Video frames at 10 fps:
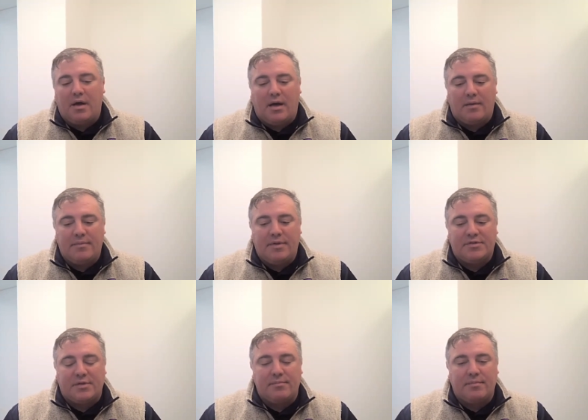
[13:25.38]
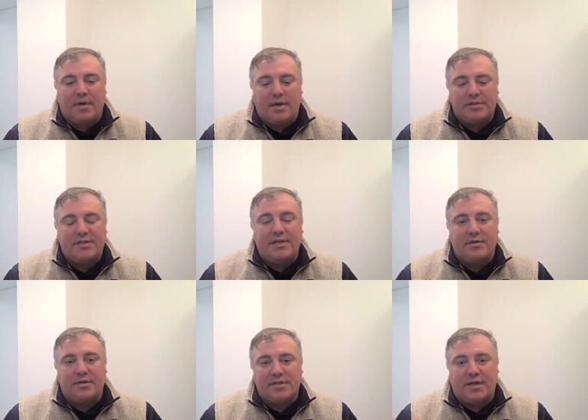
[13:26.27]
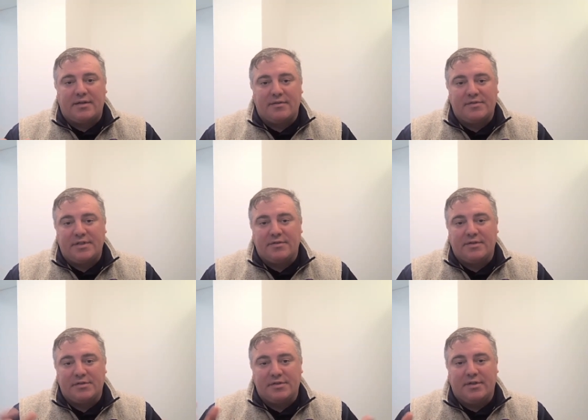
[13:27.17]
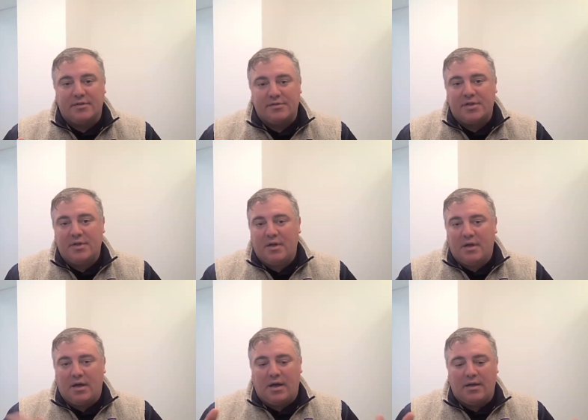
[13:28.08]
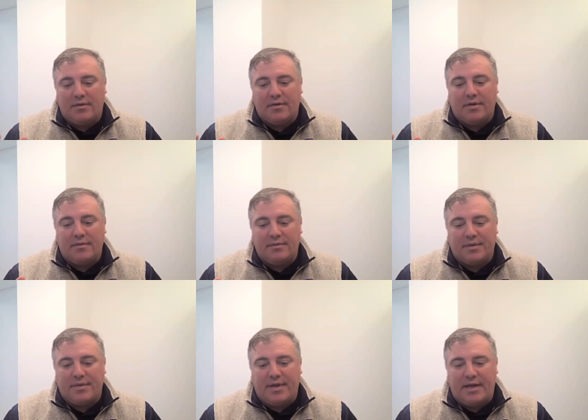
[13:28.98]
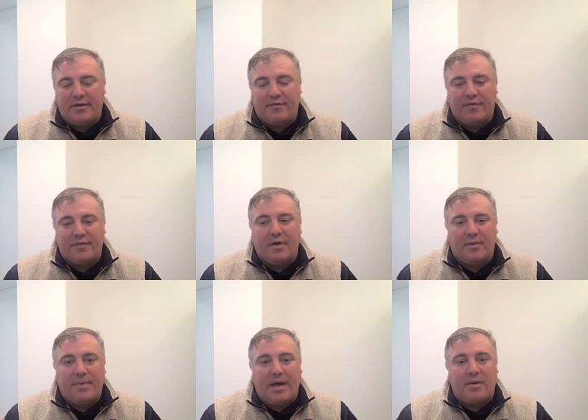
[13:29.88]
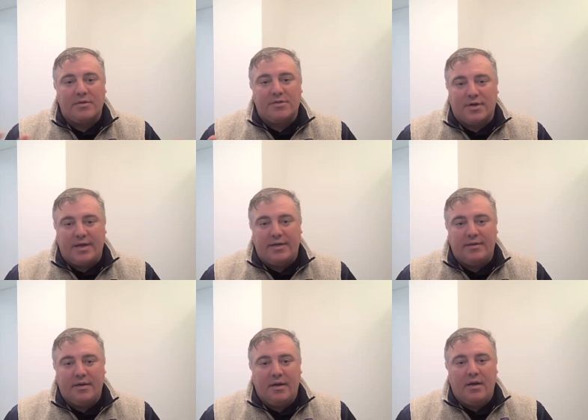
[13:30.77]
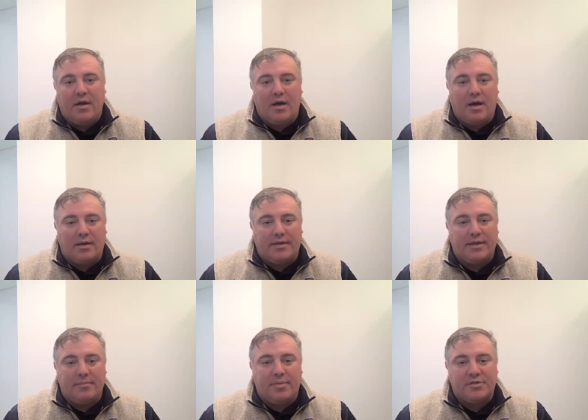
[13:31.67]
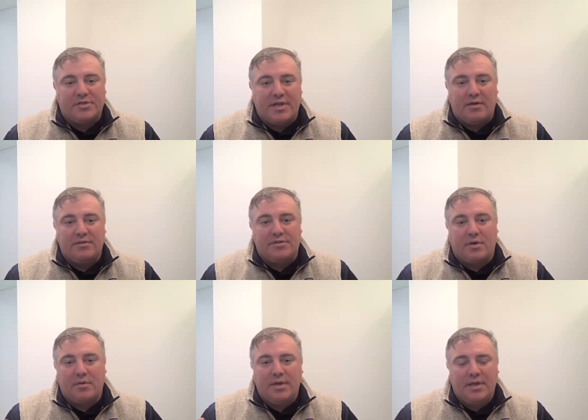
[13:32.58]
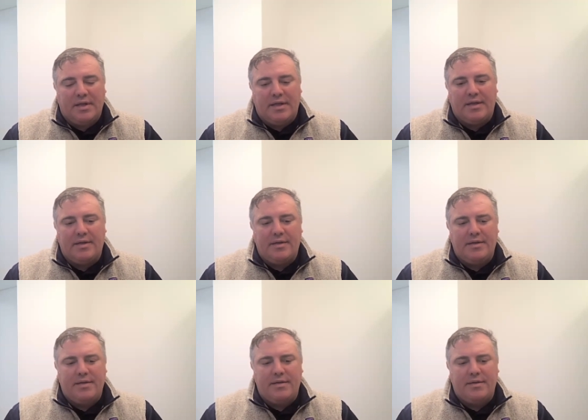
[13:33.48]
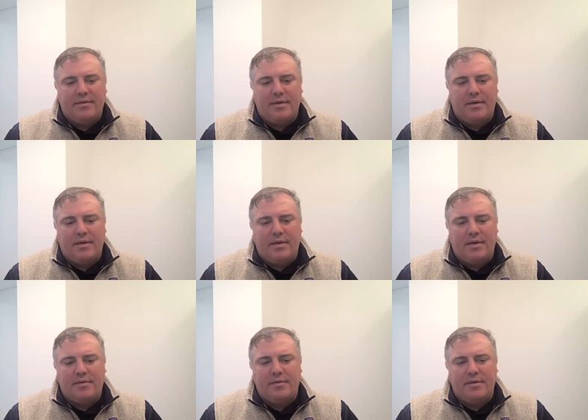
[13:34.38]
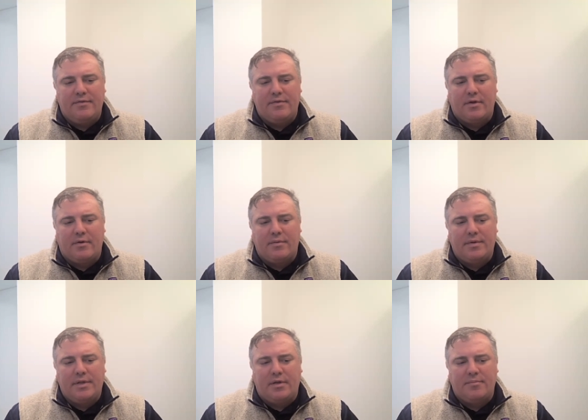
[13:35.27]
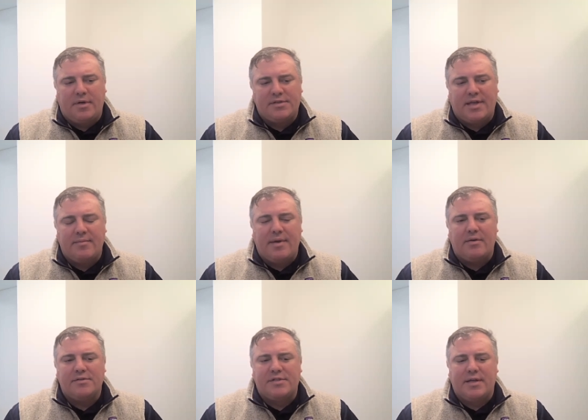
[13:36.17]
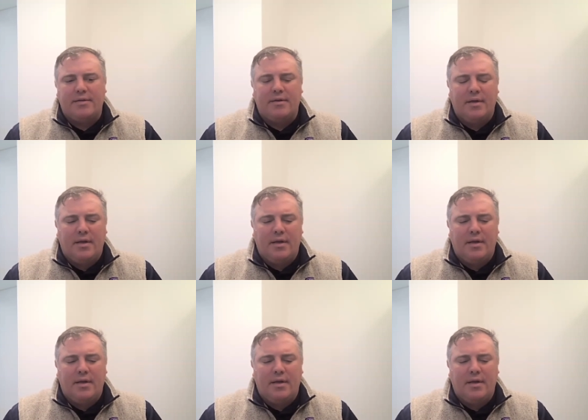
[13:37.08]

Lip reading: some senior executives, senior engineers, the head of powertrain getting pushed out. And so and even though Elon Musk came out and said,